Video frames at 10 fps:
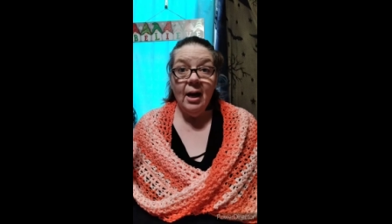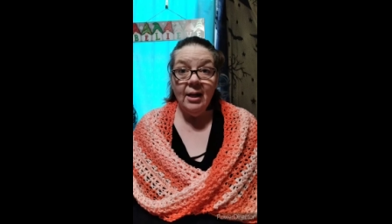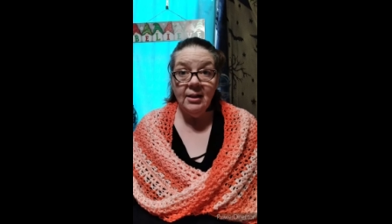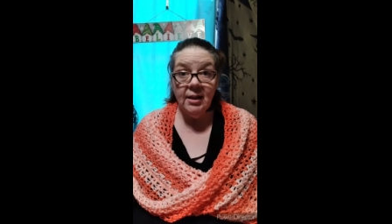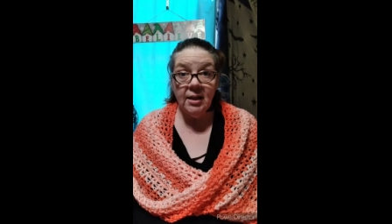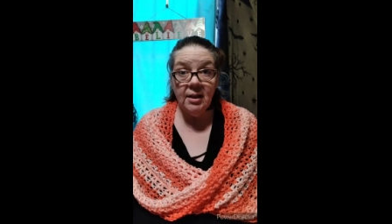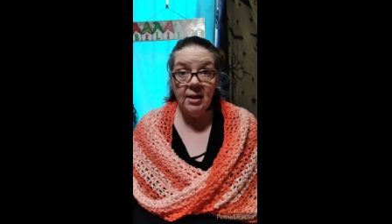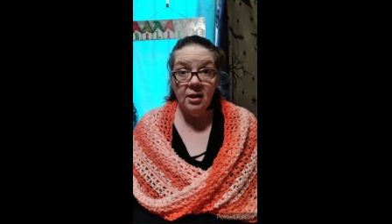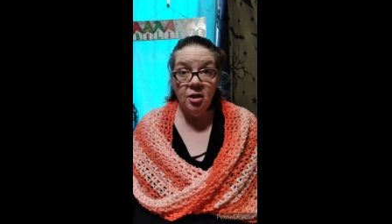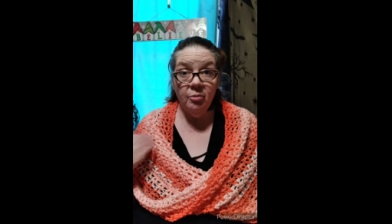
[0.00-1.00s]
Had to take a
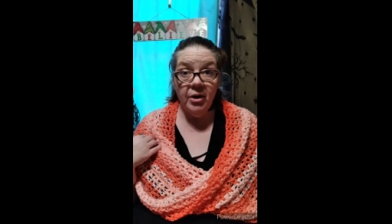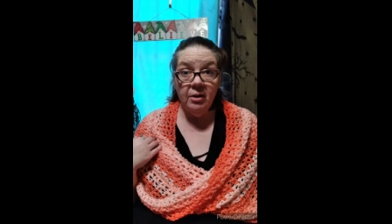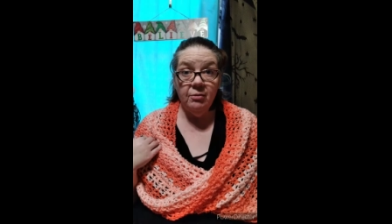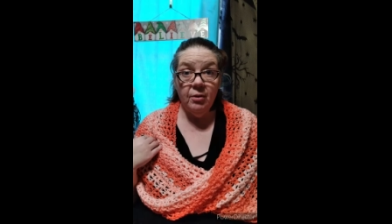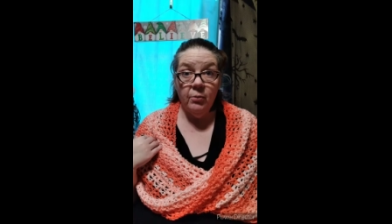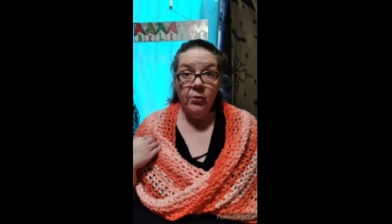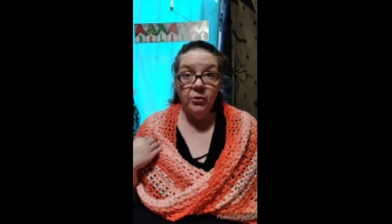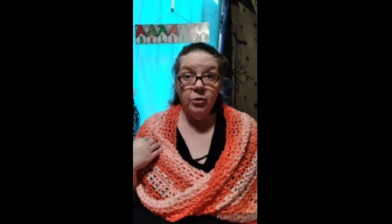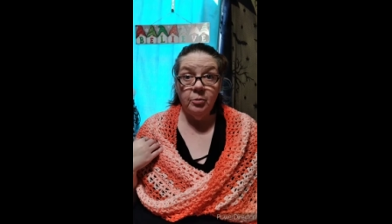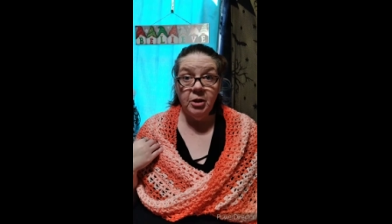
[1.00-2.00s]
station break for a
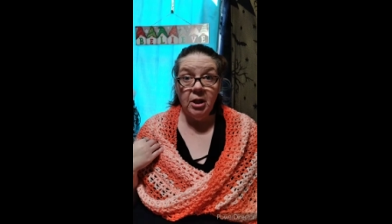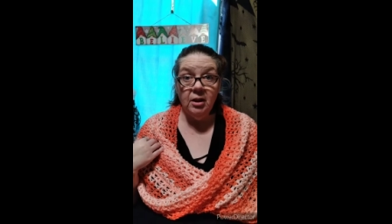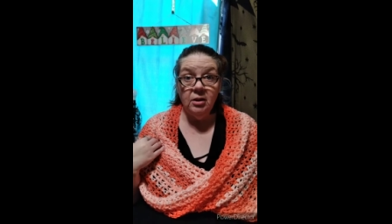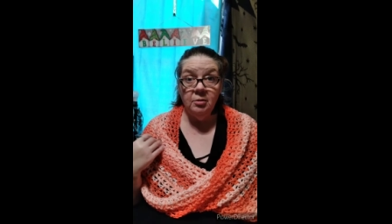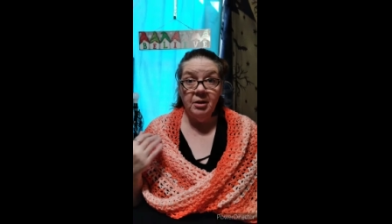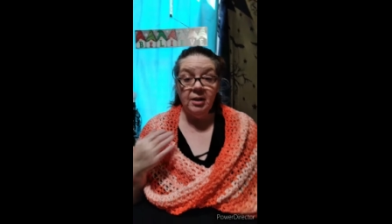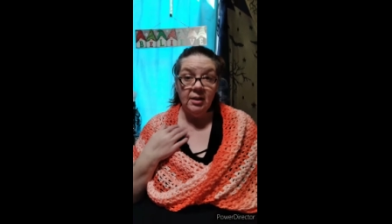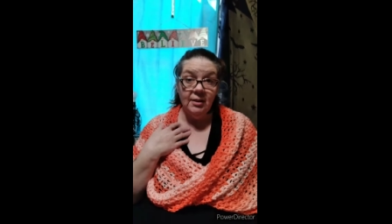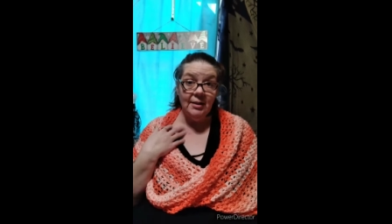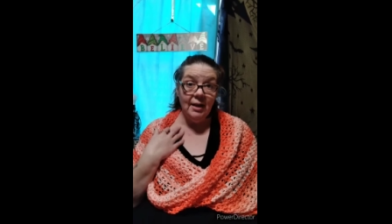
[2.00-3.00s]
wardrobe change because
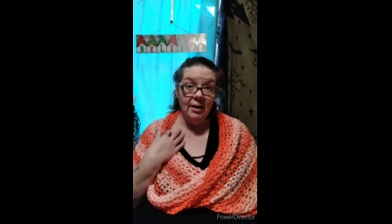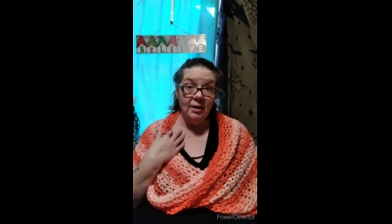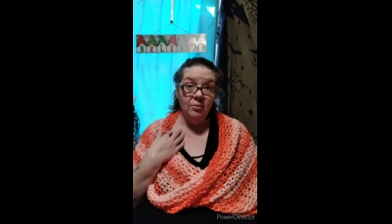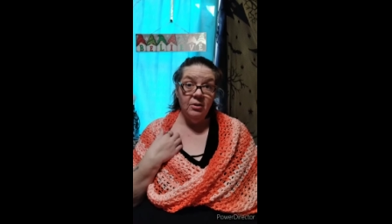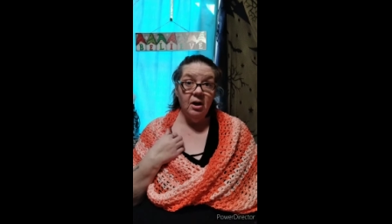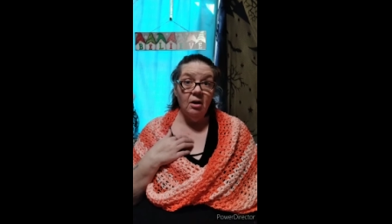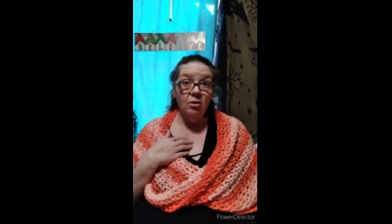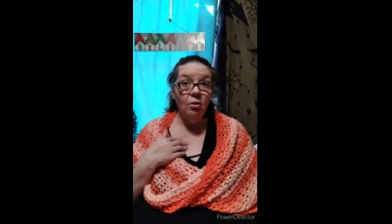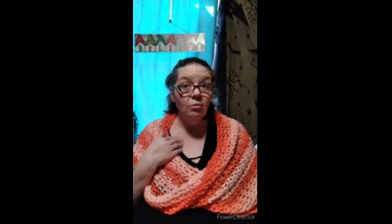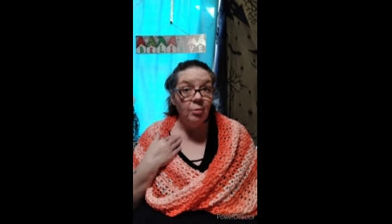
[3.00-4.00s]
I decided it would not
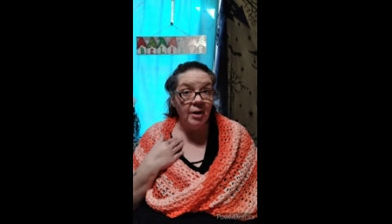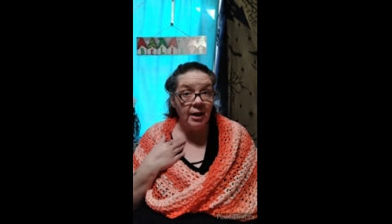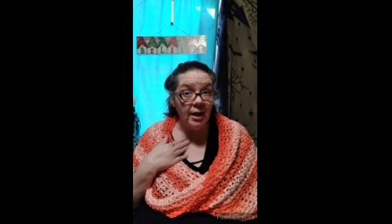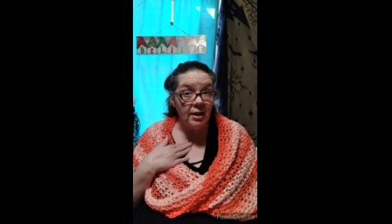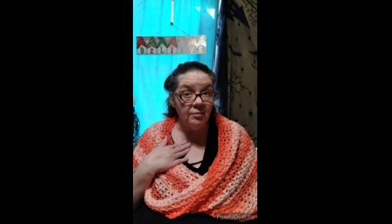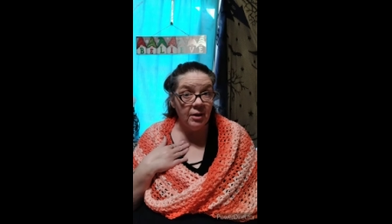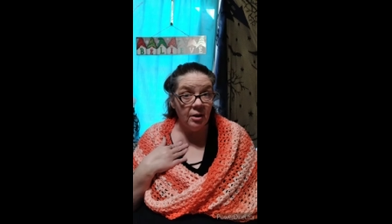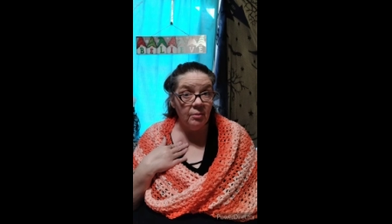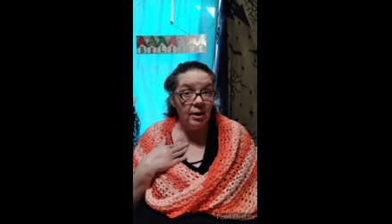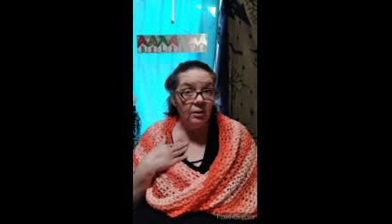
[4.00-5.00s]
go over my nightie
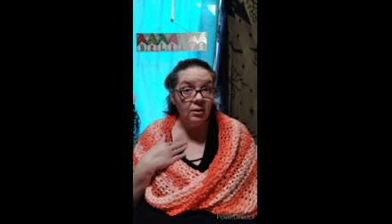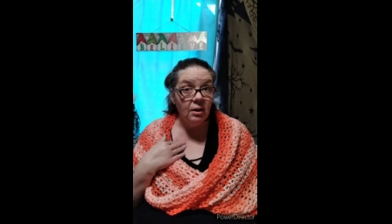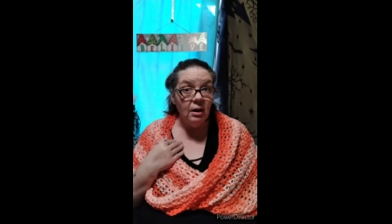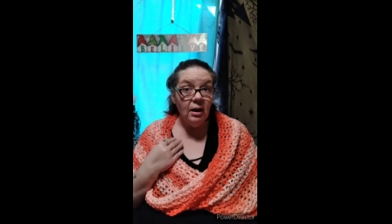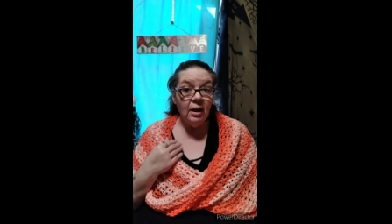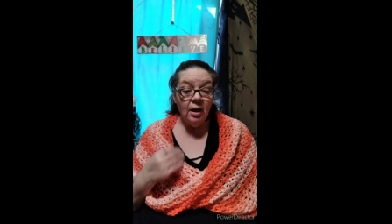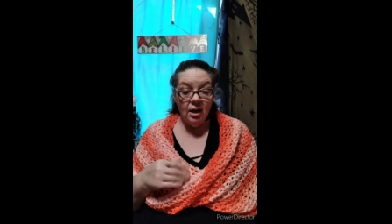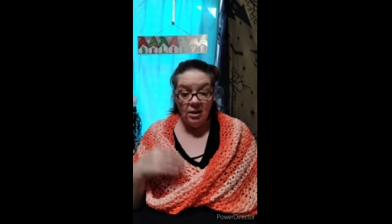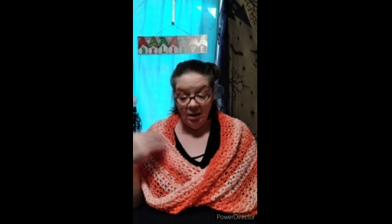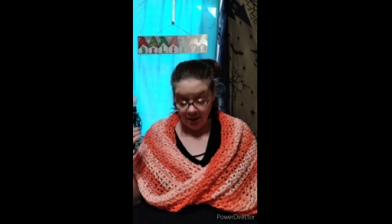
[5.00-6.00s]
very well.
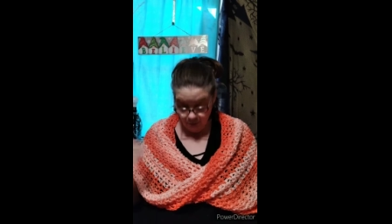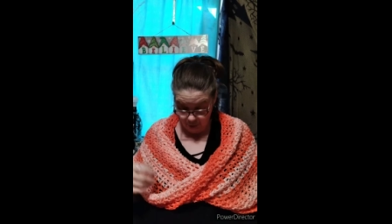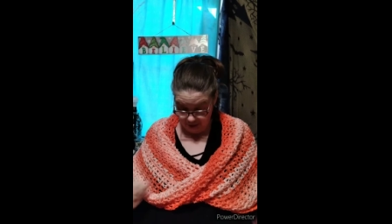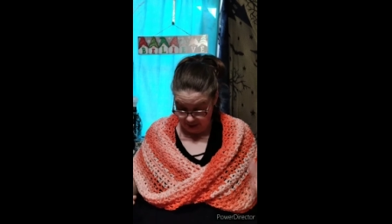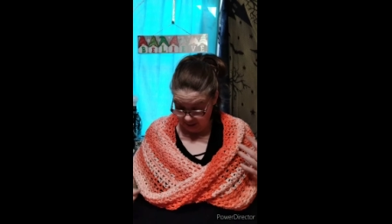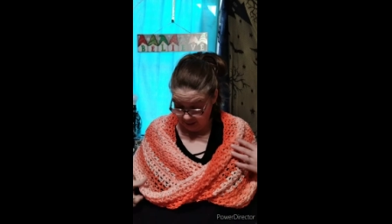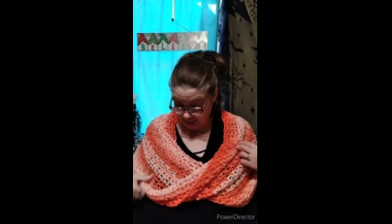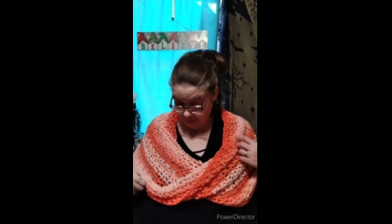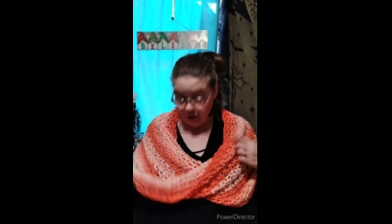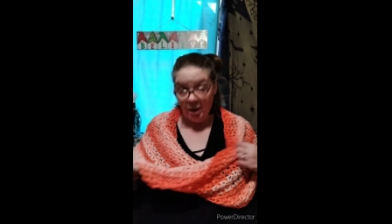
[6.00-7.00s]
And y'all didn't want to
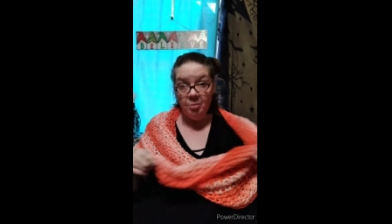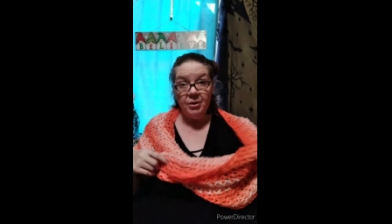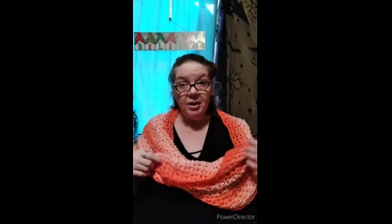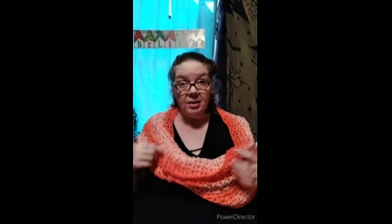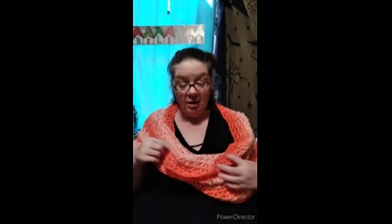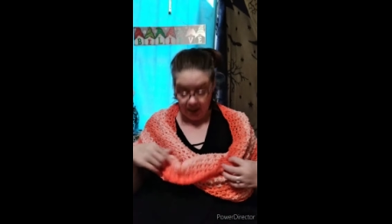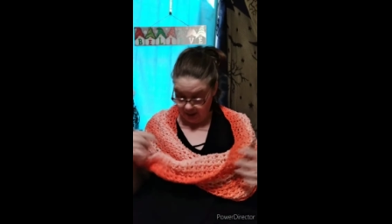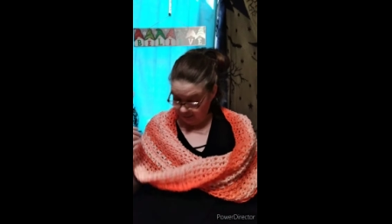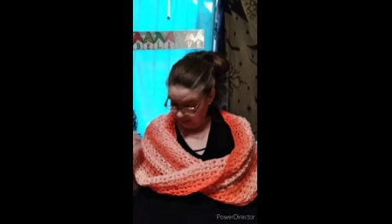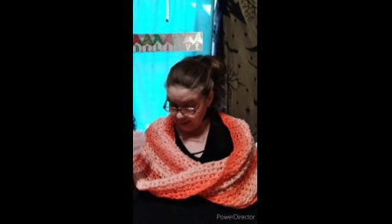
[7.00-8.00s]
see me trying to put this on anyway.